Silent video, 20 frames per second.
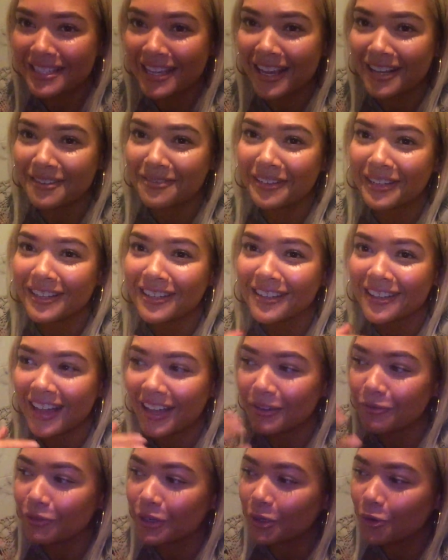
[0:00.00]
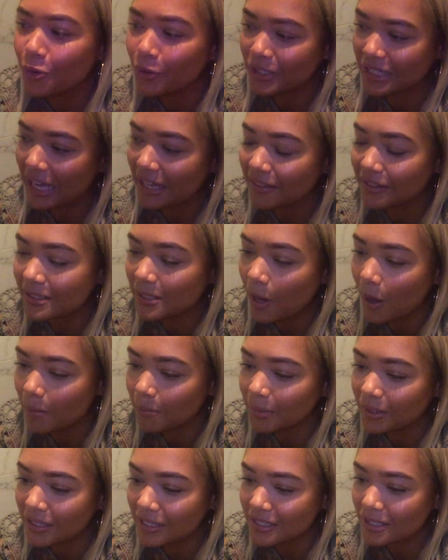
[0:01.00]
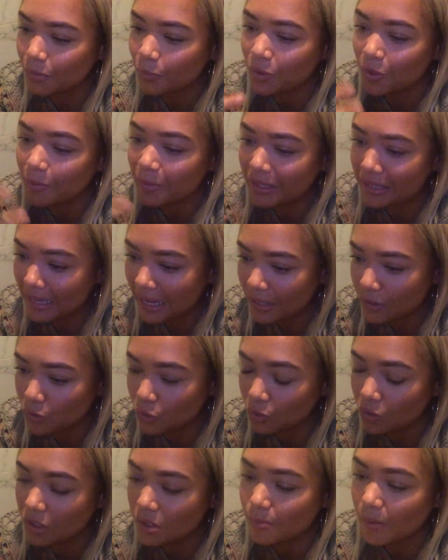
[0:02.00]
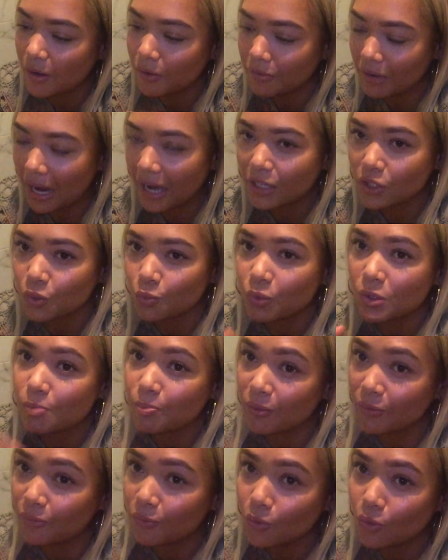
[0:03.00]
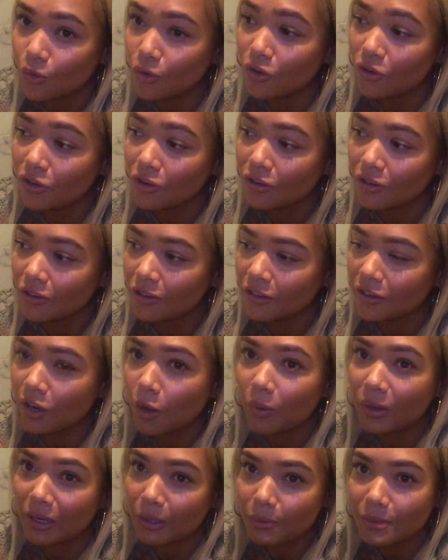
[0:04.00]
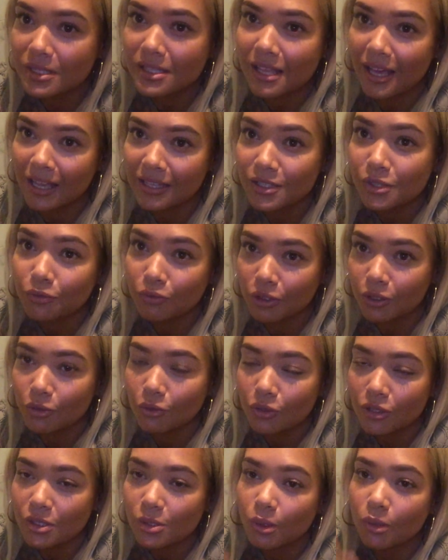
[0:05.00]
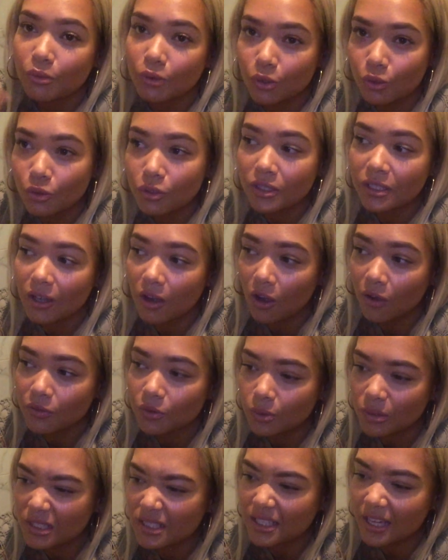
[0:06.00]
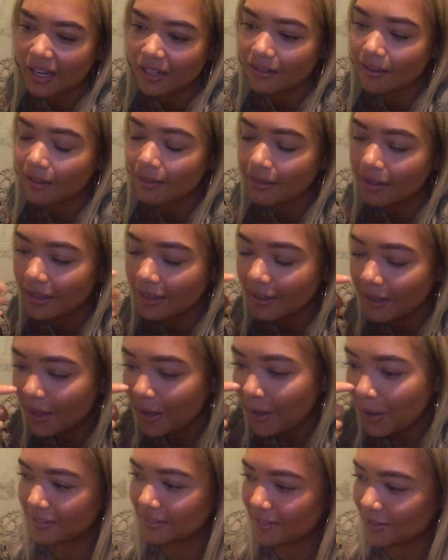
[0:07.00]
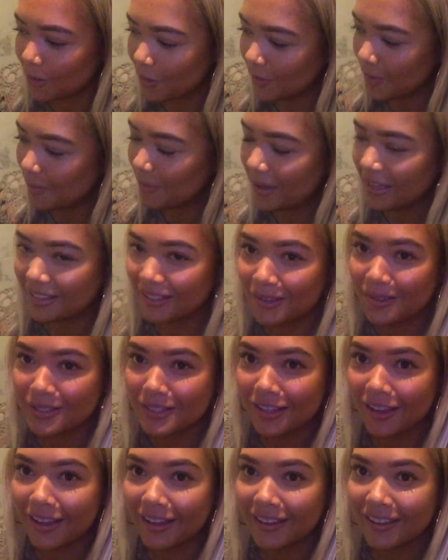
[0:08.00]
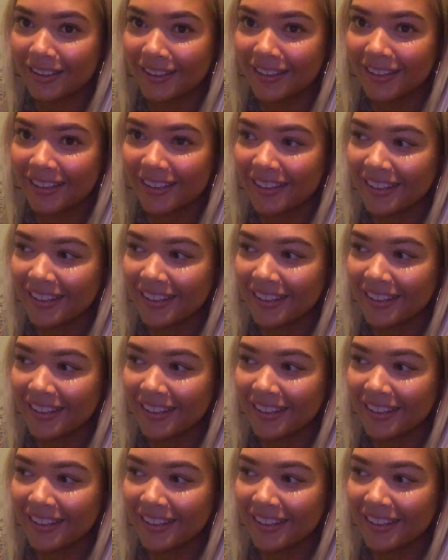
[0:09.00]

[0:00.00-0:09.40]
say anything and record it at the time because it wouldn't have been natural because my reaction was before knowing it was there to record, so I recorded it afterwards saying nothing. On the bed there's like